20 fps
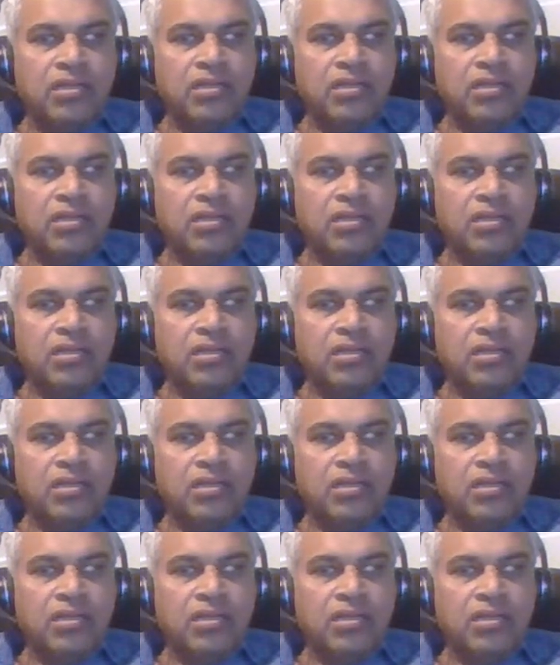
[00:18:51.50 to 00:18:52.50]
just of
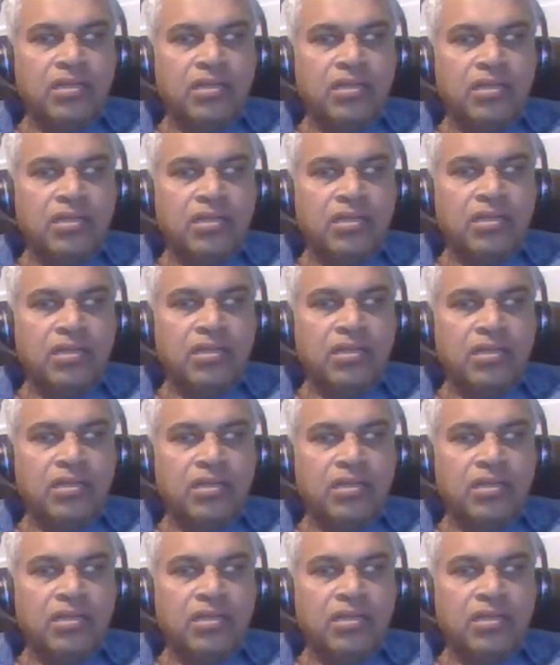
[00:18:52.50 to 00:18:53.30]
what we are talking about,